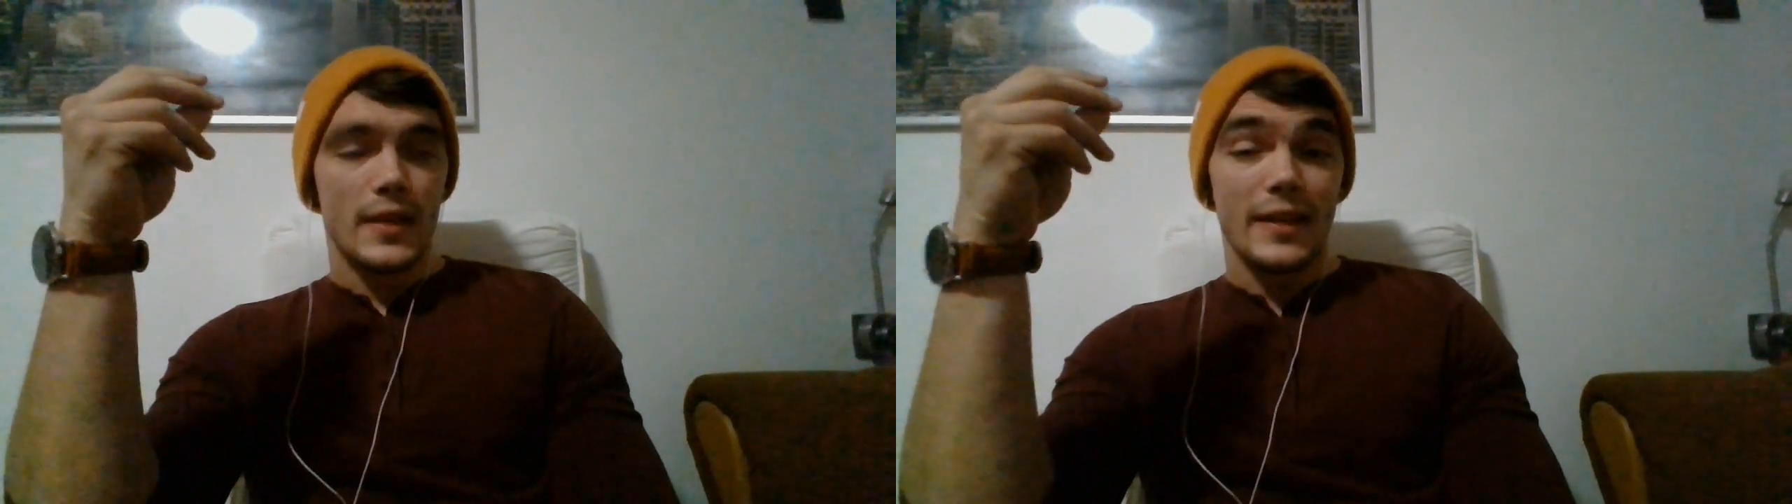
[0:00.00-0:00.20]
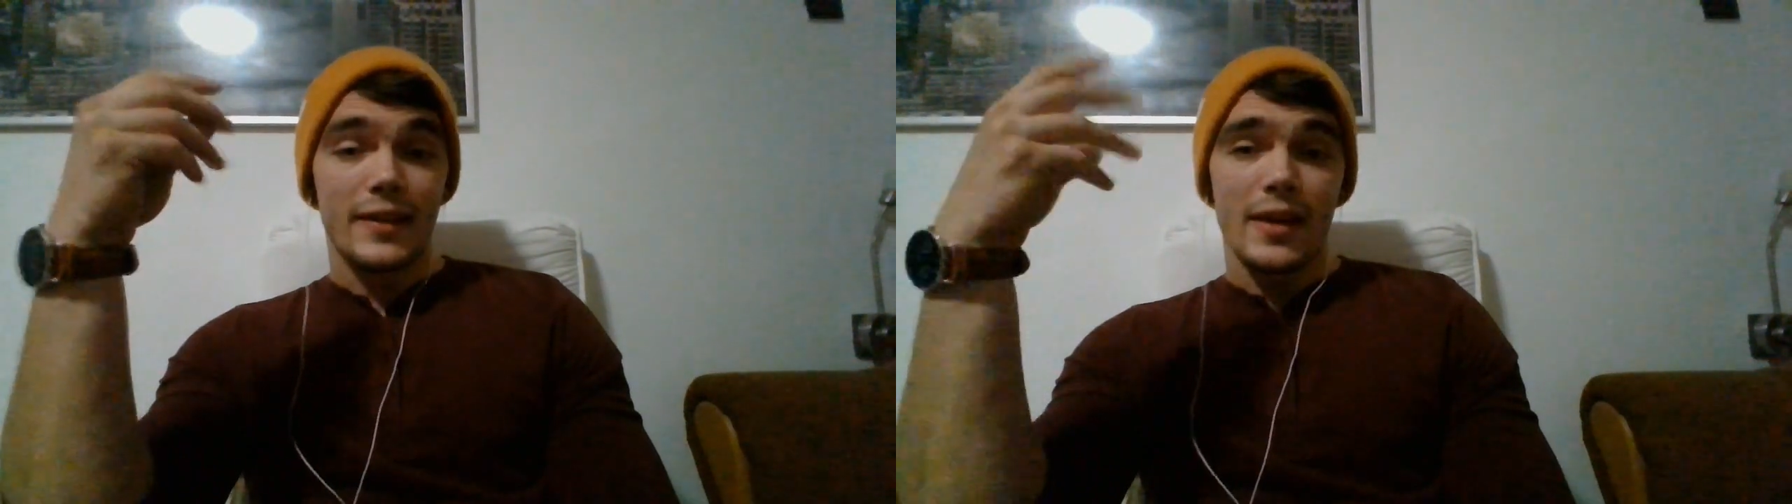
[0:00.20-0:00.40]

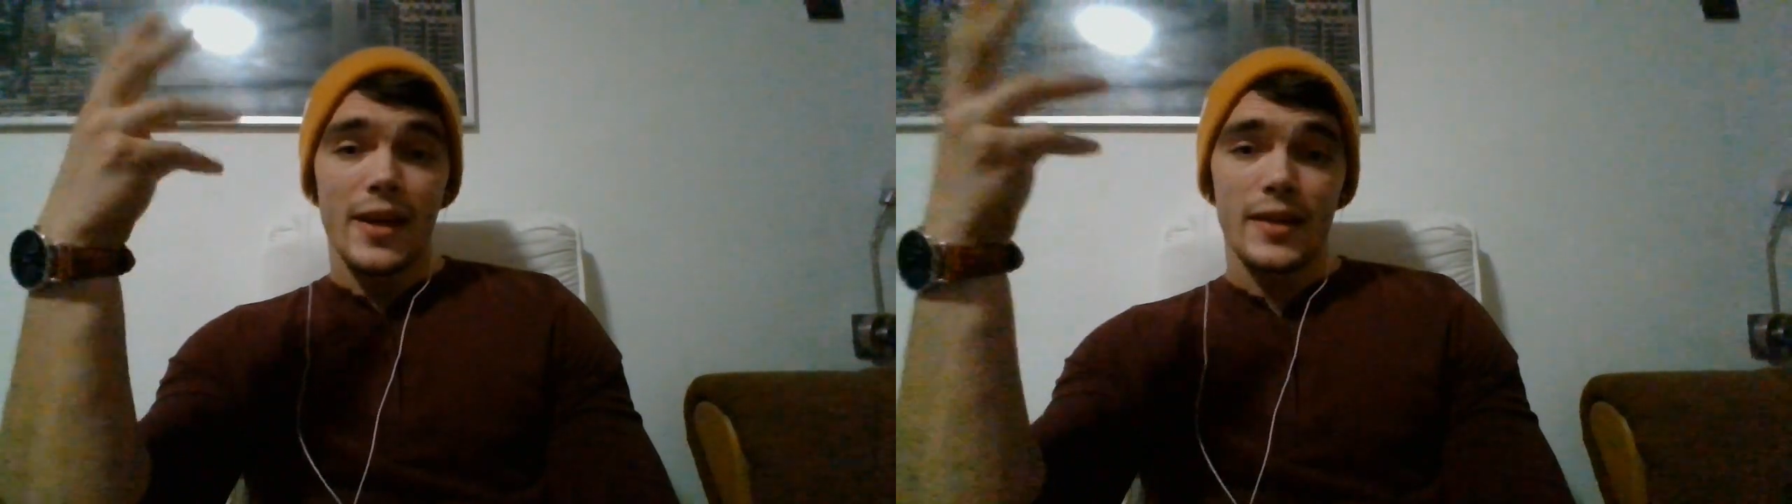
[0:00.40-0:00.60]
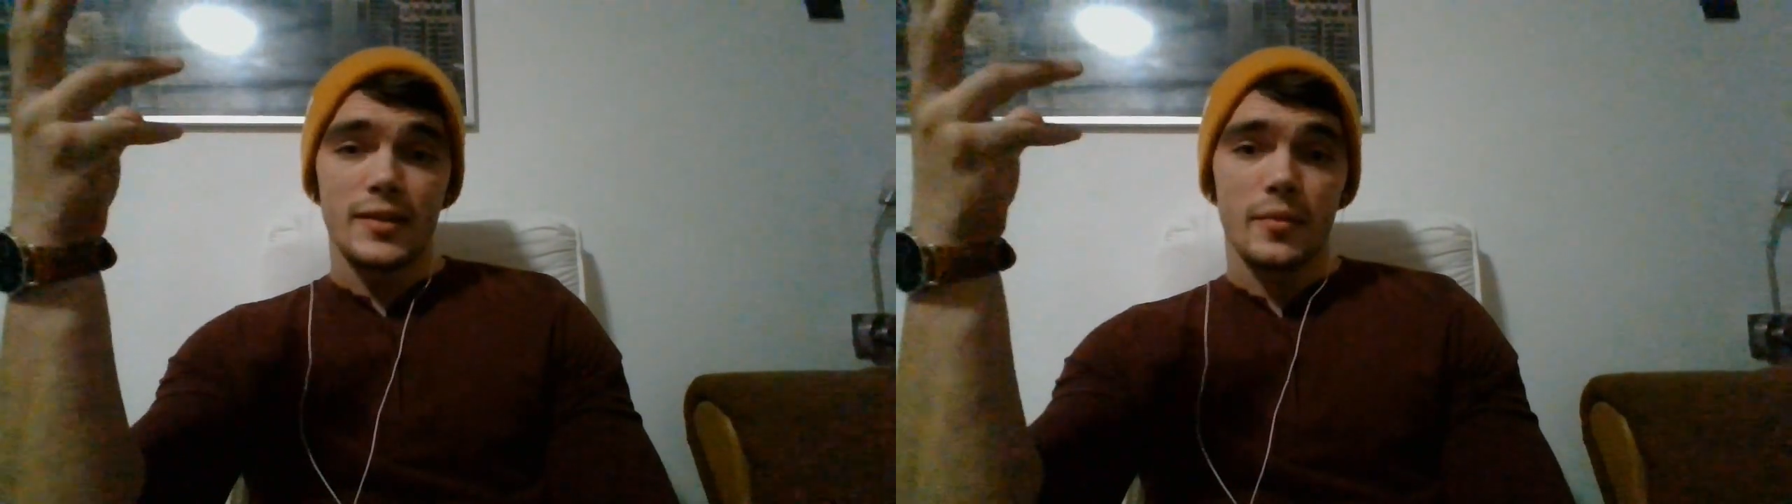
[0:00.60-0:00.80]
needed to
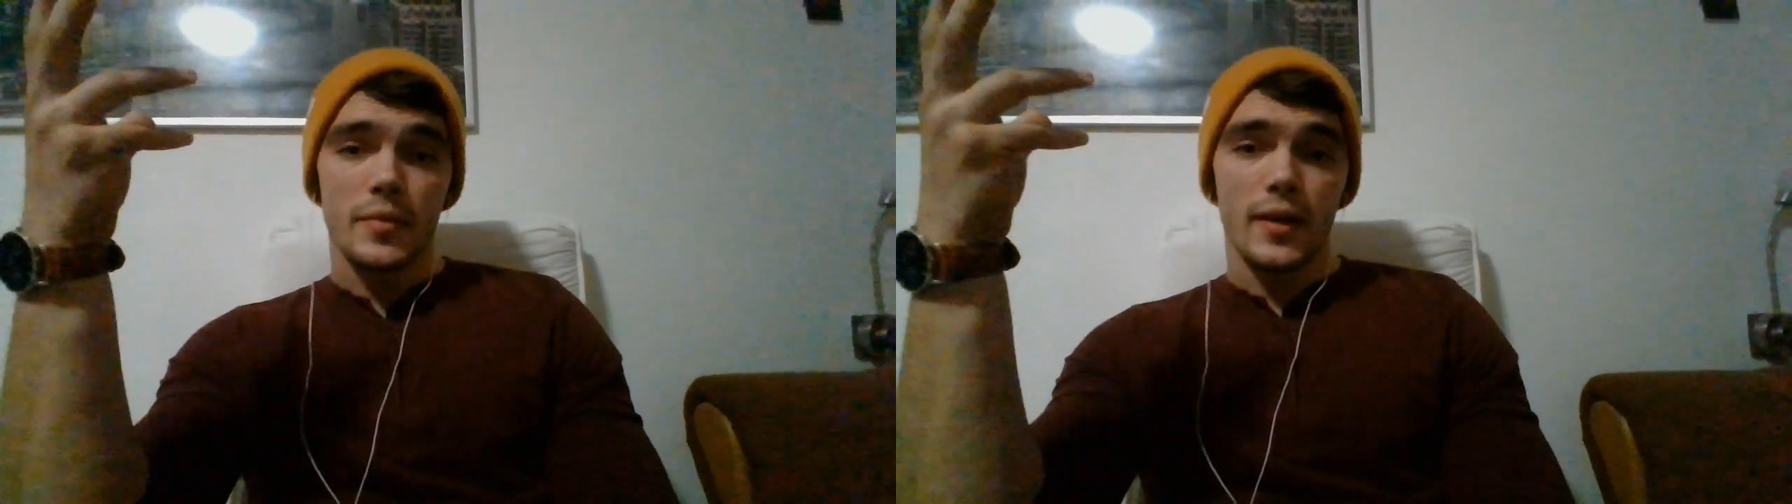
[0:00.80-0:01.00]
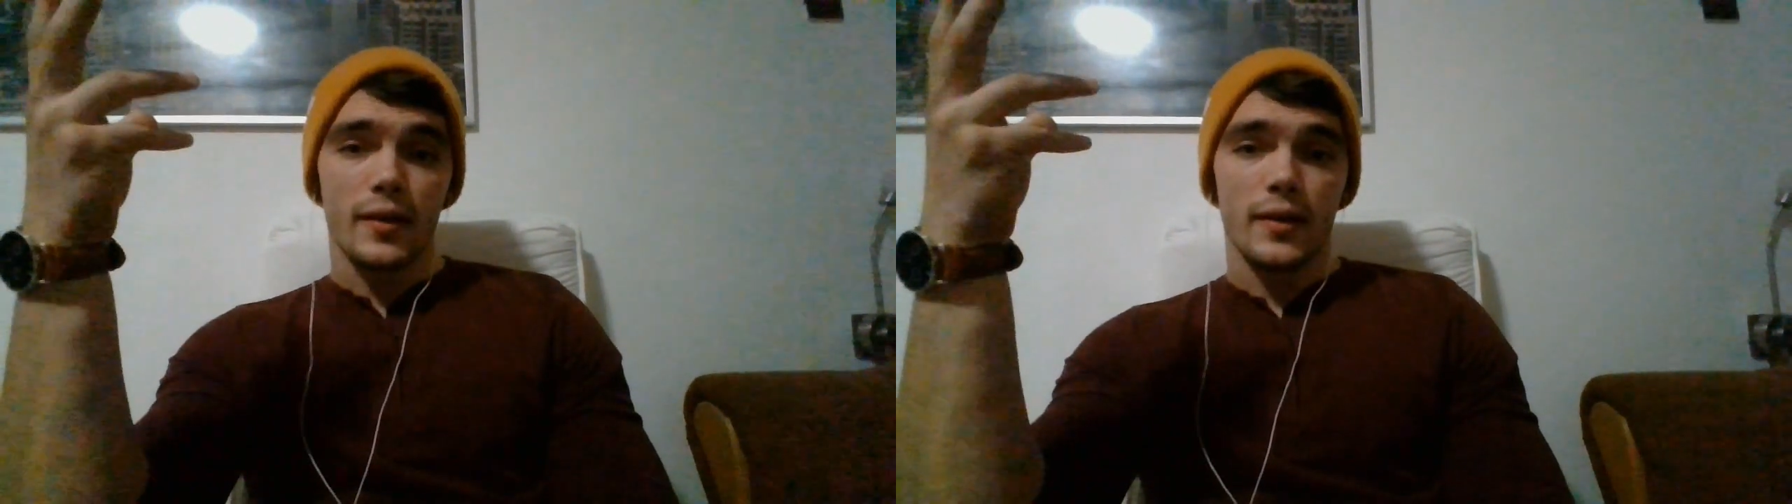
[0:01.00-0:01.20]
add
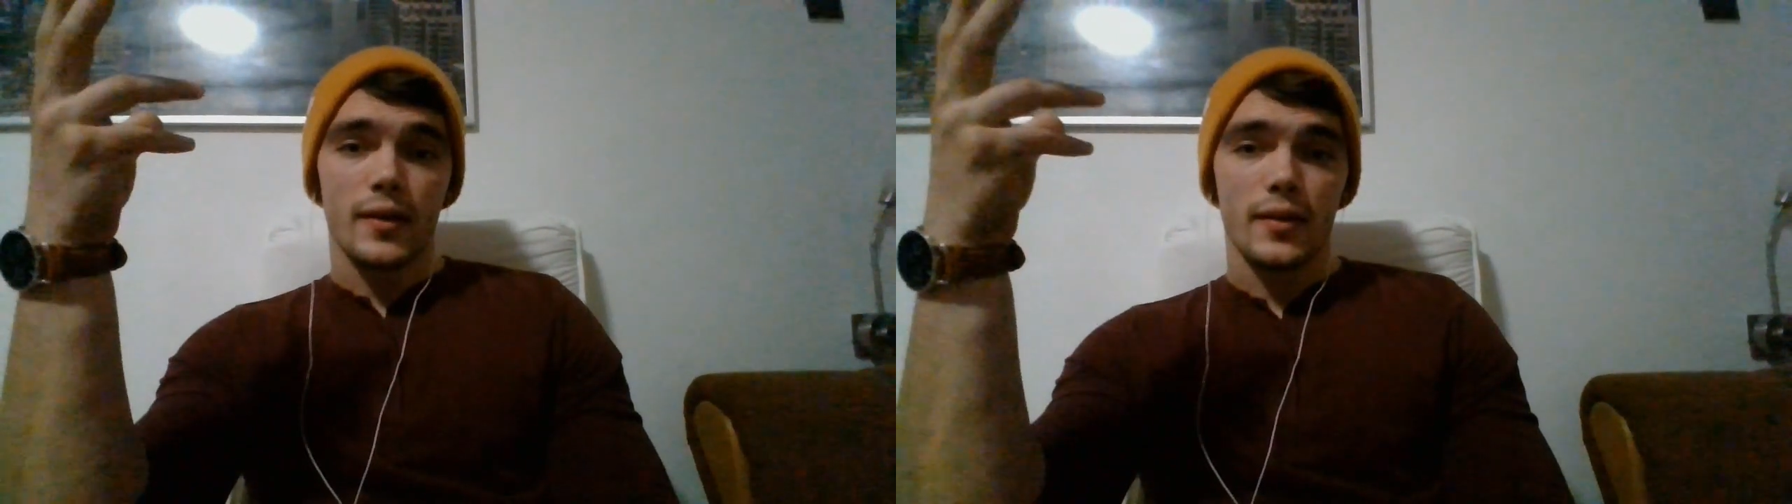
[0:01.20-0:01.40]
something